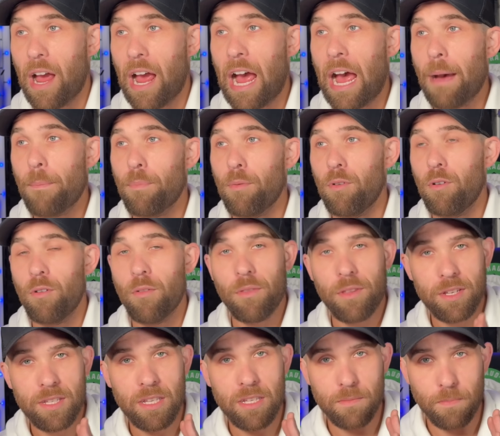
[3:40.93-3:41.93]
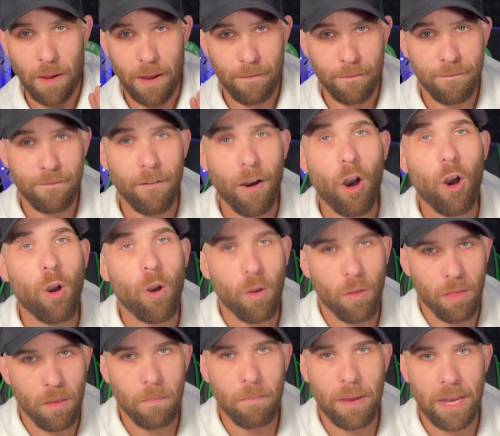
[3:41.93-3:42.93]
Apple, this is by far
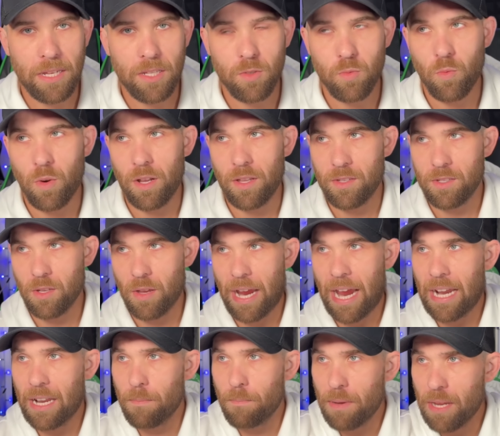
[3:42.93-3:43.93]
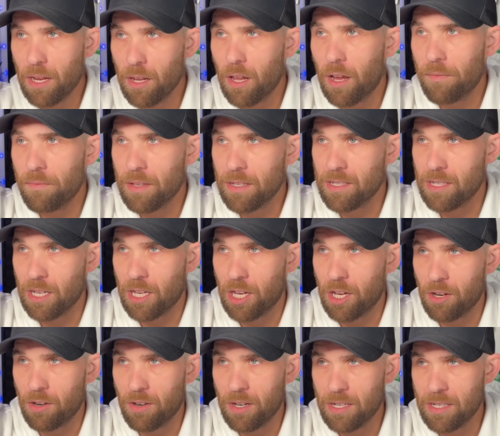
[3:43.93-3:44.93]
the best one. So I had to peel off the
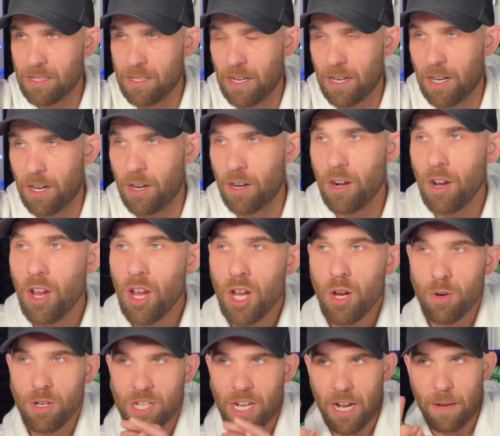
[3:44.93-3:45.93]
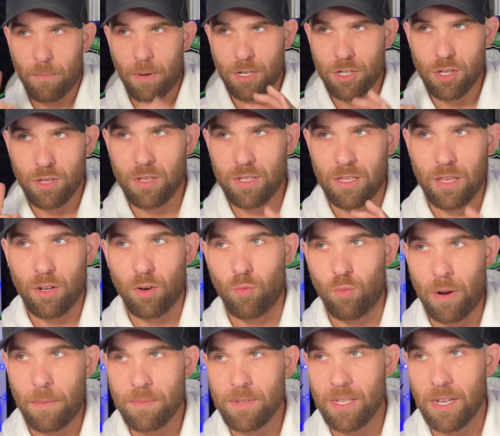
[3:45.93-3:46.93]
security sticker, which had a bunch of those little
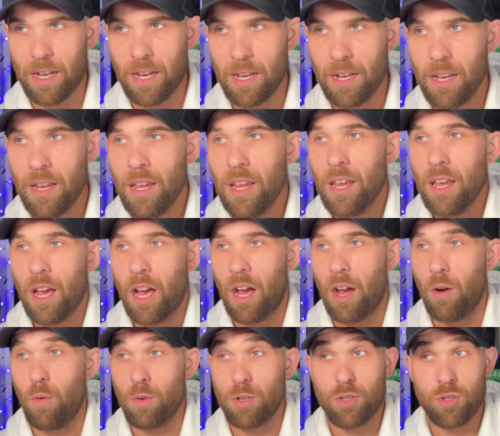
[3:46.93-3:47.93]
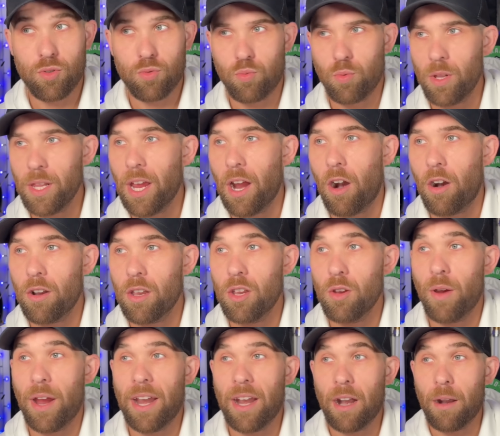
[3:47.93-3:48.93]
rips in it, which is really hard to
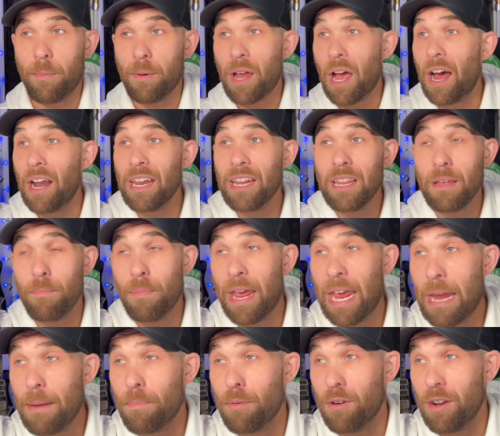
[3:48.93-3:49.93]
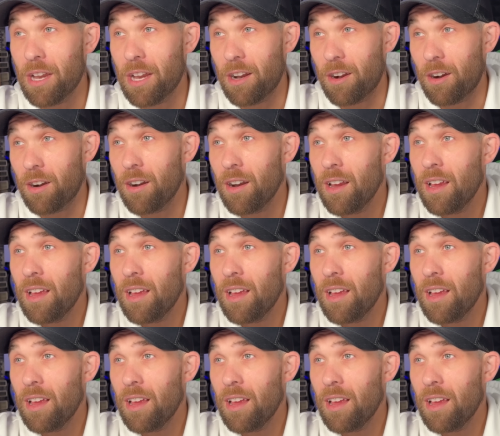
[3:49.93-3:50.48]
do. I ended up cutting the paper here.